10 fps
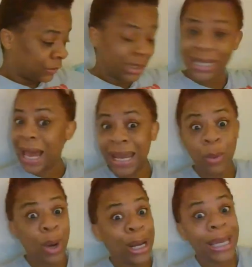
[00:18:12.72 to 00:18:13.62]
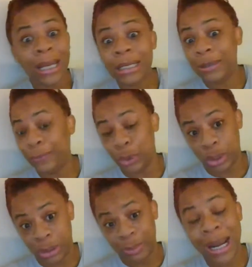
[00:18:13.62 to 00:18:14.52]
Because I didn't want to get a
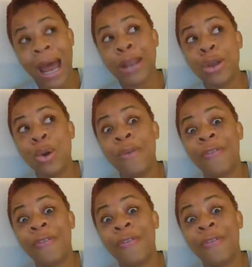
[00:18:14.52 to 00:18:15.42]
divorce. But I knew if